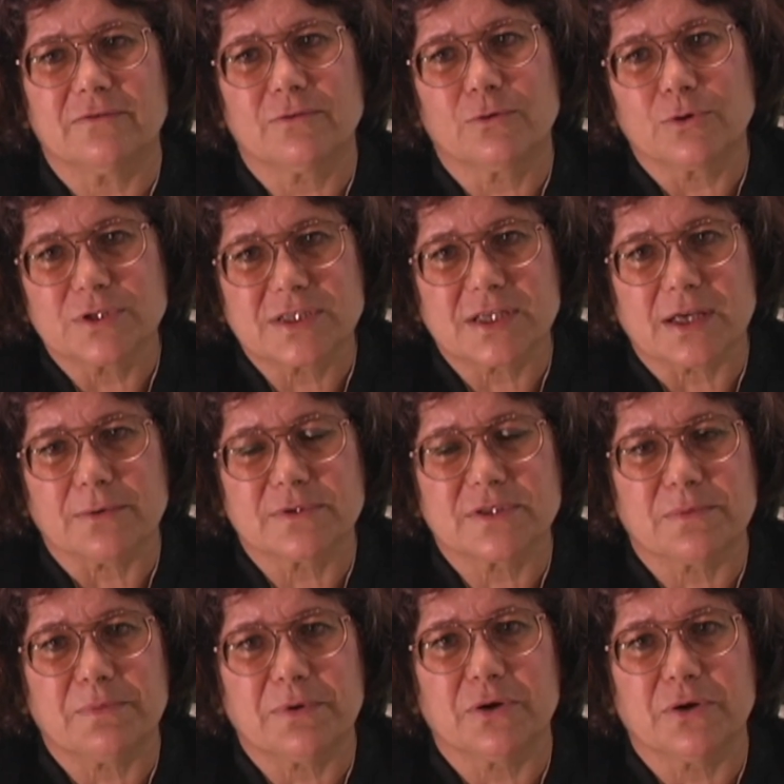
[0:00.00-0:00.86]
And of course,
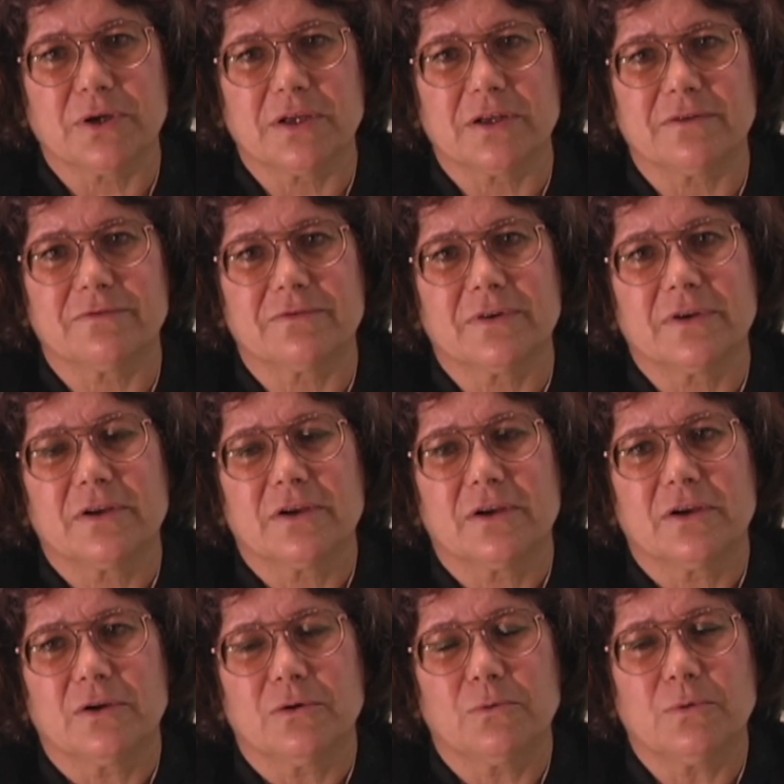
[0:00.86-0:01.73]
that was a period of
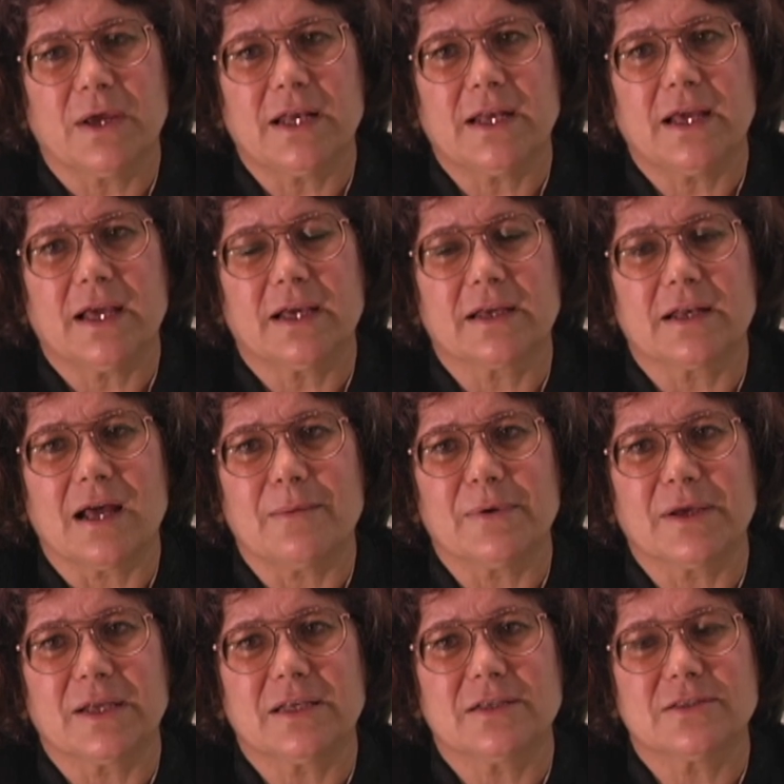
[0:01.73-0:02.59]
great
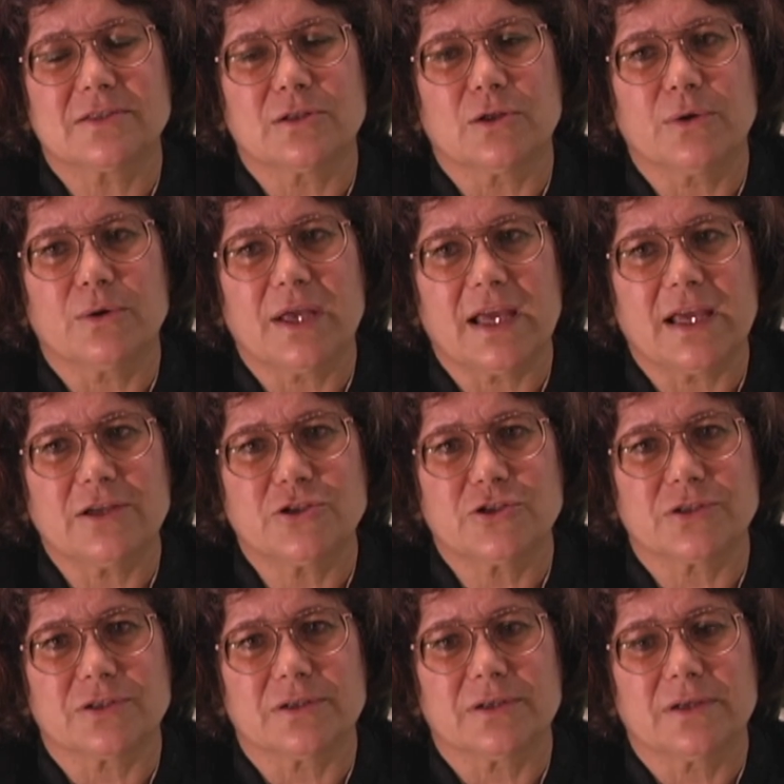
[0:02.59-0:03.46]
economic
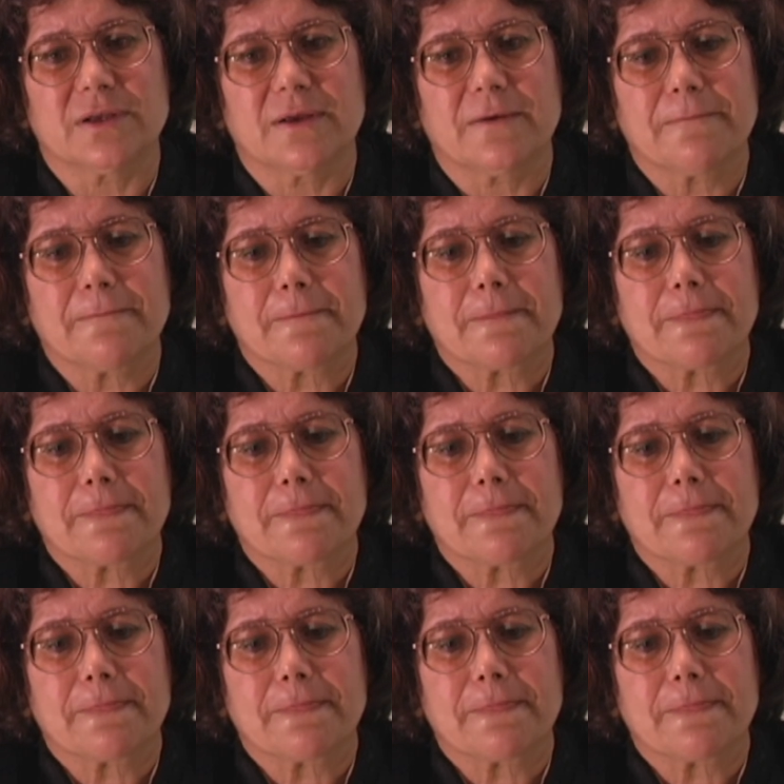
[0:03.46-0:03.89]
dislocation.